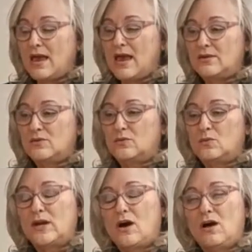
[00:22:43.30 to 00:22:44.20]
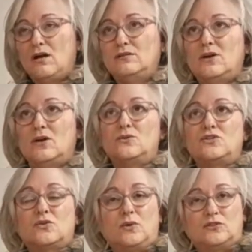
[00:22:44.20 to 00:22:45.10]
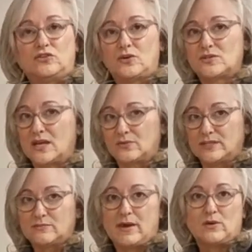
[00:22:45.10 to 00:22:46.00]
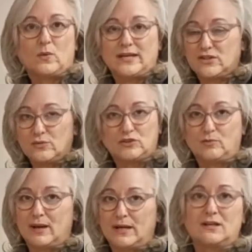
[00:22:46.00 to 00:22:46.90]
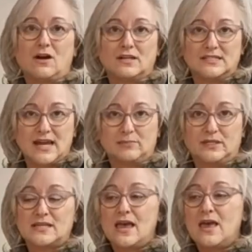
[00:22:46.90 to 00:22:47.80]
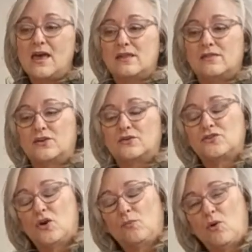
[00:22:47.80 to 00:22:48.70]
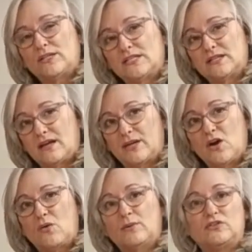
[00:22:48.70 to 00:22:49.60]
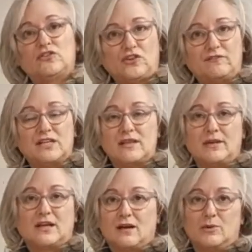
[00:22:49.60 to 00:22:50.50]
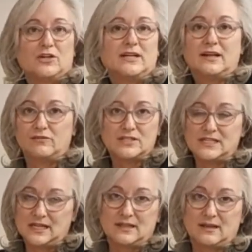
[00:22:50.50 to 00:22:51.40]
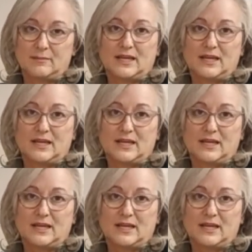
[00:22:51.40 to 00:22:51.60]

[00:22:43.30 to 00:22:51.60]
And we all go to quilt shows and we spend way too much money on templates. There's no point in coming home and just shoving them in a cupboard and never seeing them again.